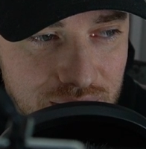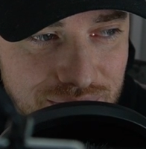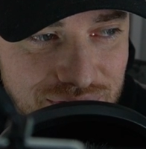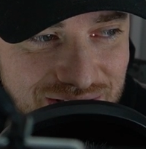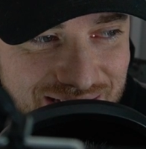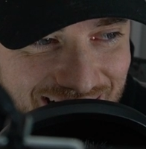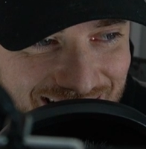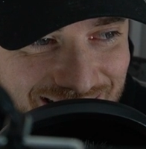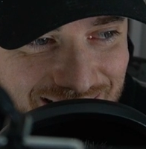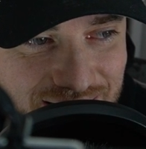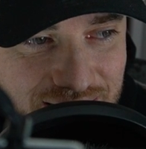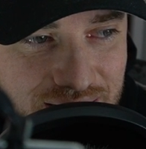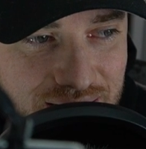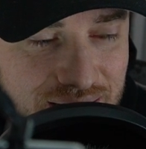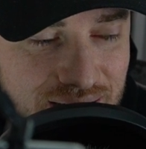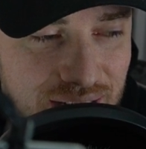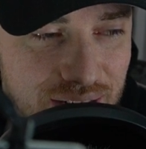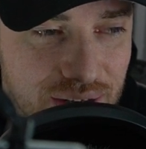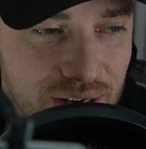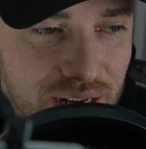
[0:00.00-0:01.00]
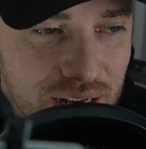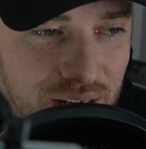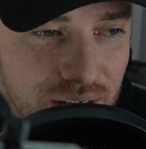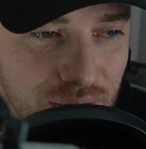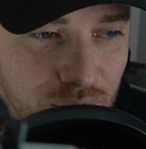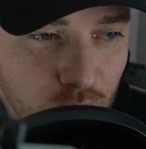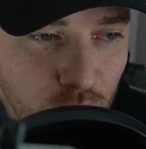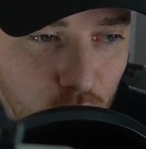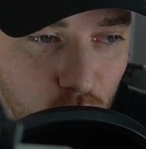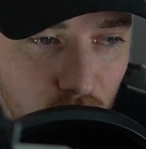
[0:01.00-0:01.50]
sentences
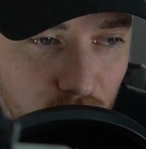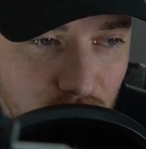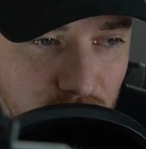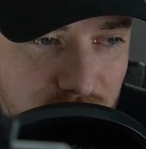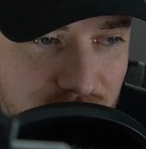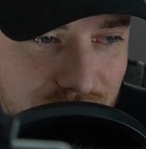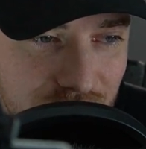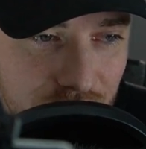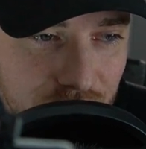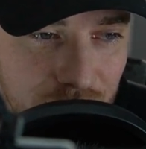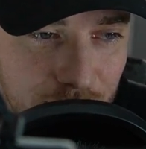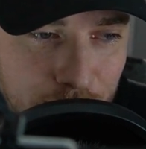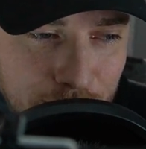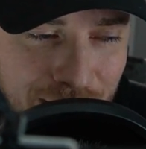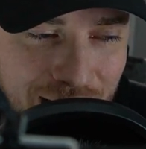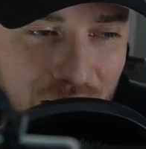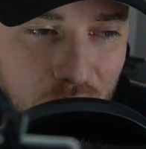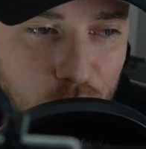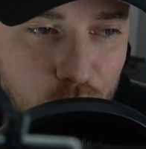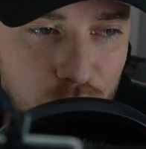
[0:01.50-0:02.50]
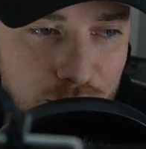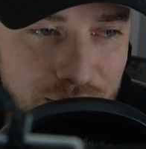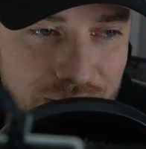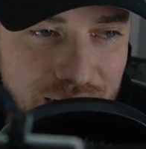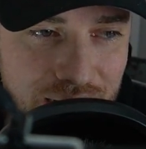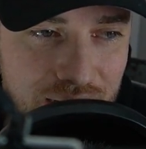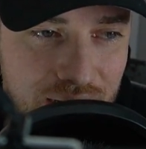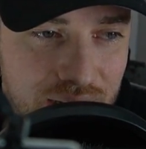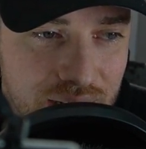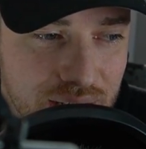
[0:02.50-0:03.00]
and words that empower
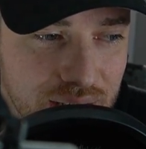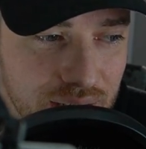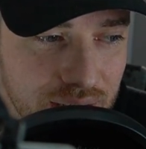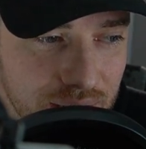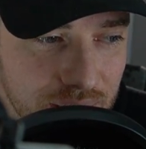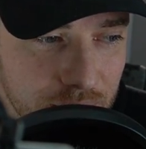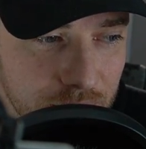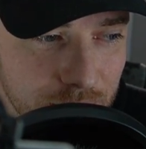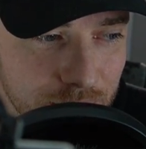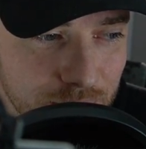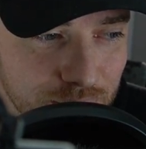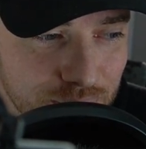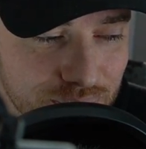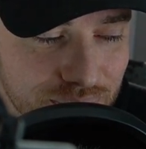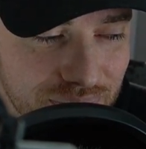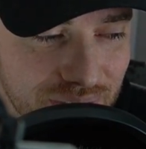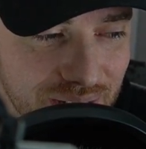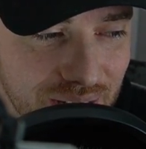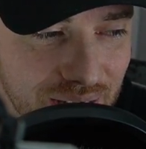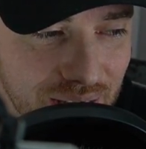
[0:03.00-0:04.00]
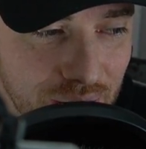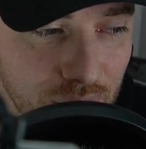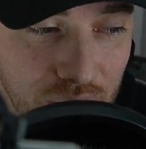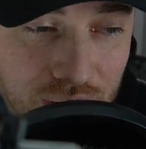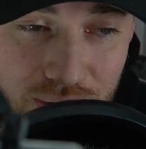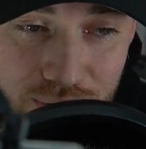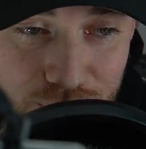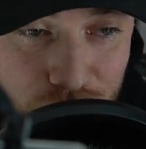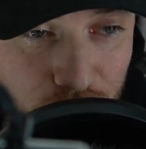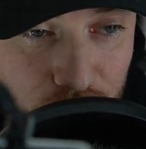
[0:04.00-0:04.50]
me.
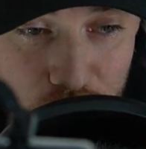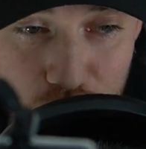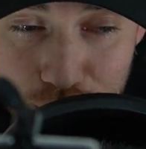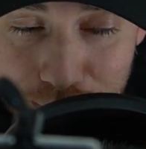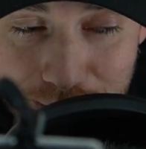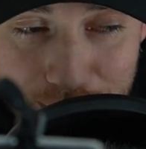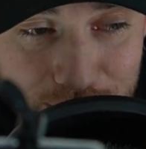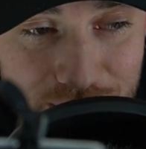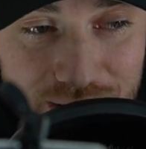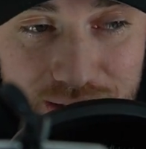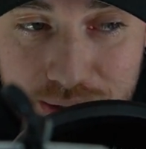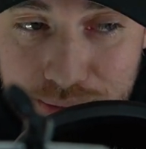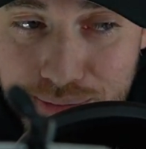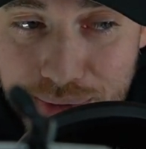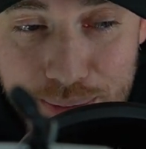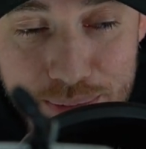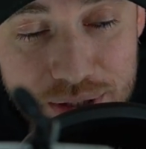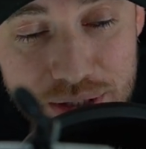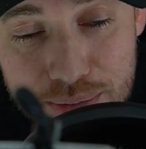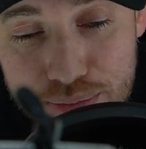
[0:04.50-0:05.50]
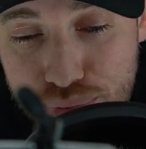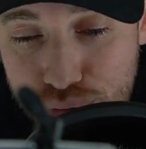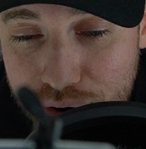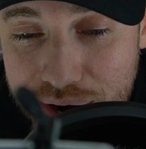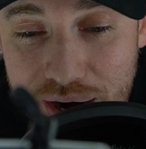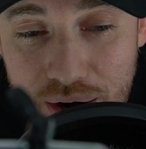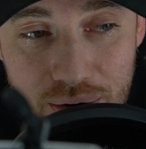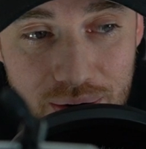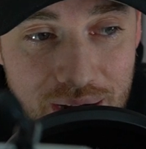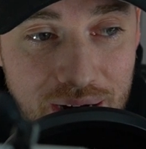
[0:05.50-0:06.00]
And for you, maybe it's a
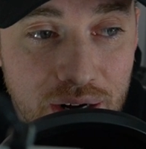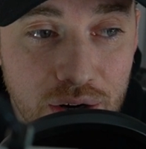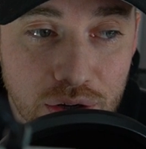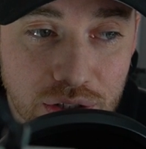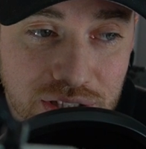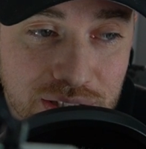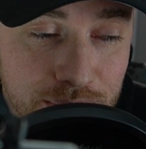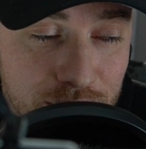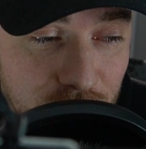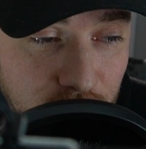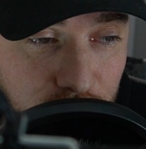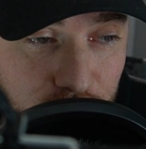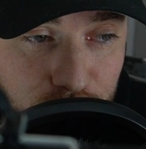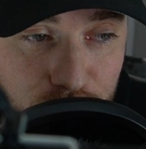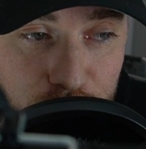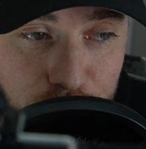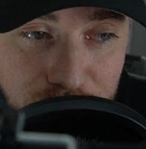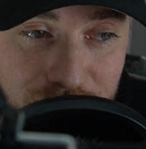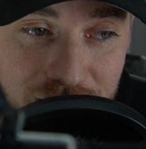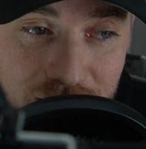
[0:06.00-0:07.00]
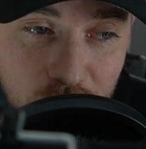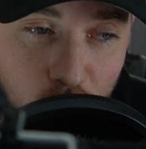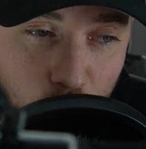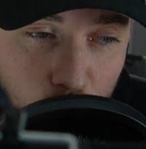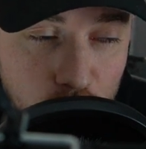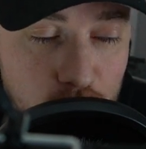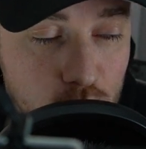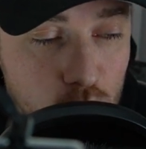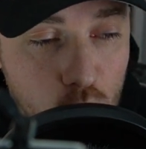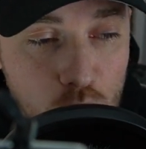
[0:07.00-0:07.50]
prayer. I don't know, something you can repeat
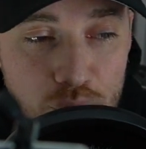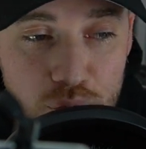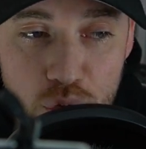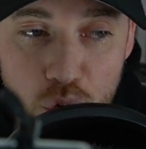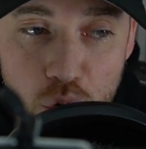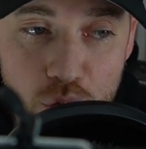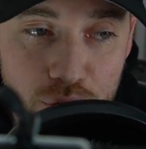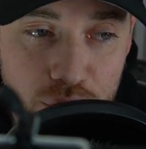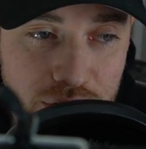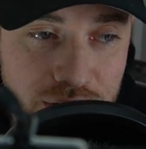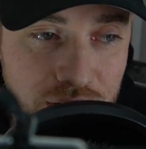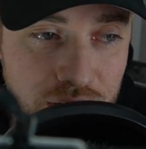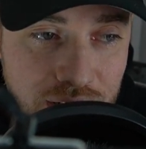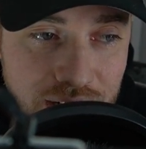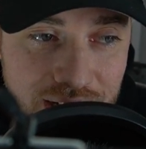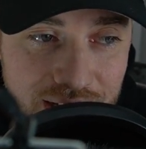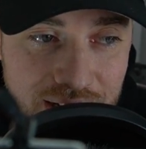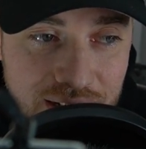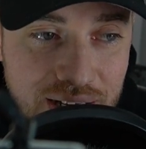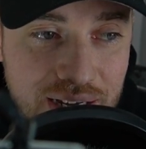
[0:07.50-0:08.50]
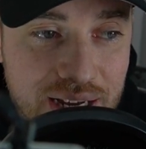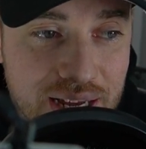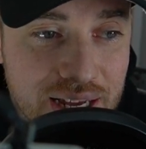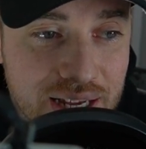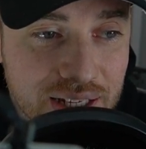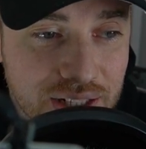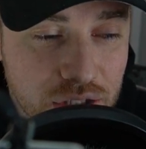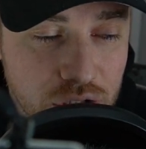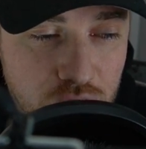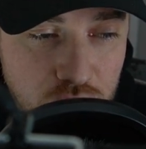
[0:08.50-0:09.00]
over and over and over until you get
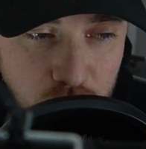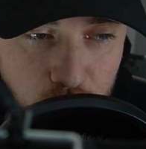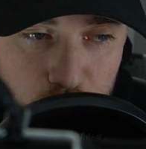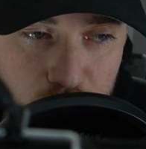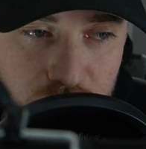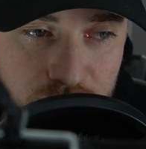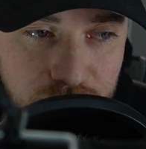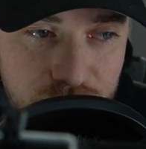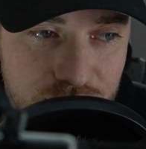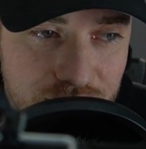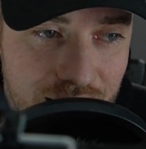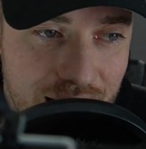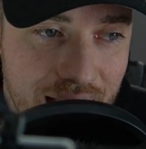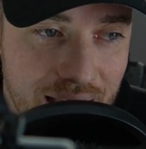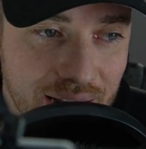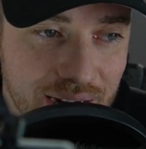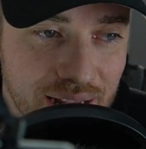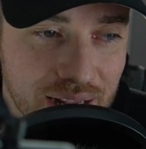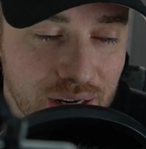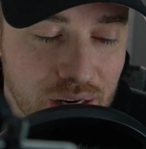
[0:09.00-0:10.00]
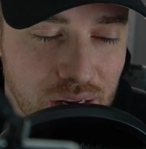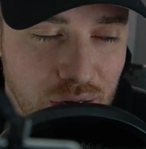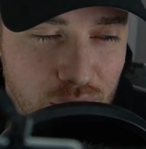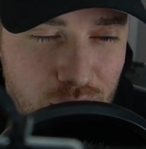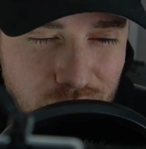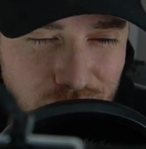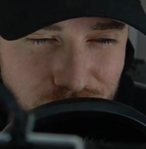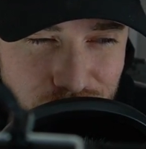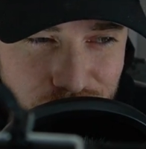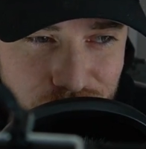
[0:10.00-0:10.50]
juiced for that and
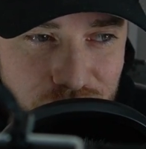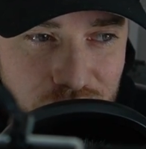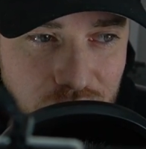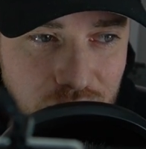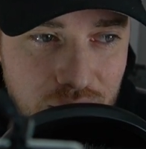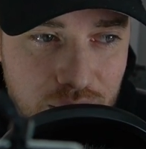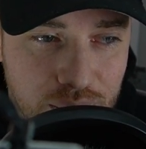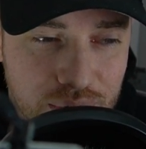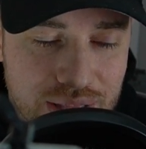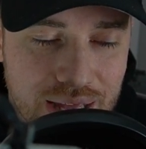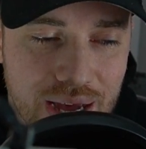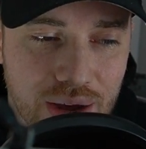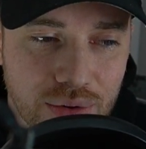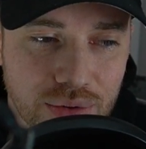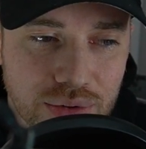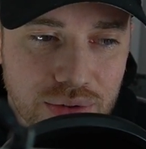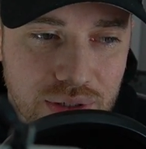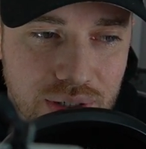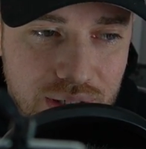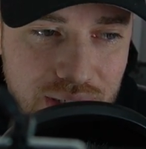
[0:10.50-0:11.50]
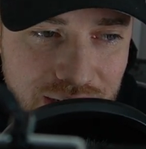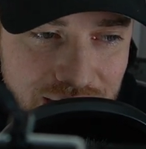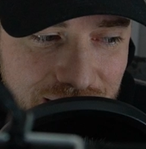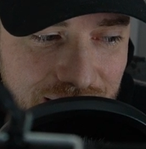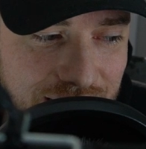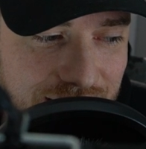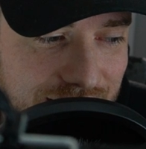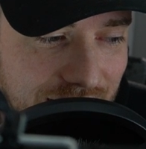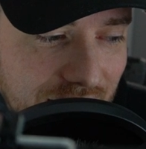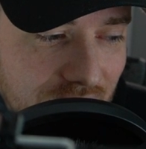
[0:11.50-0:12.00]
you feel it without
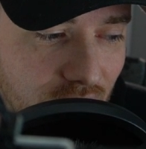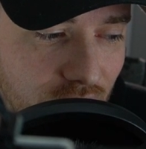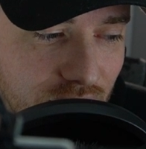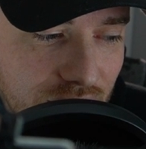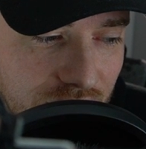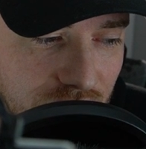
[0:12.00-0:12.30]
any doubt,